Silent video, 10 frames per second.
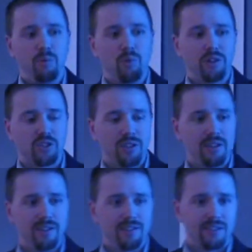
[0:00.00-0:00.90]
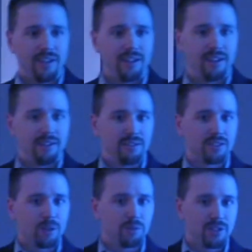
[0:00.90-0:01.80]
which is a
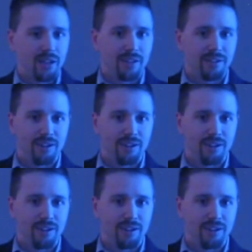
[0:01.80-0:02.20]
subset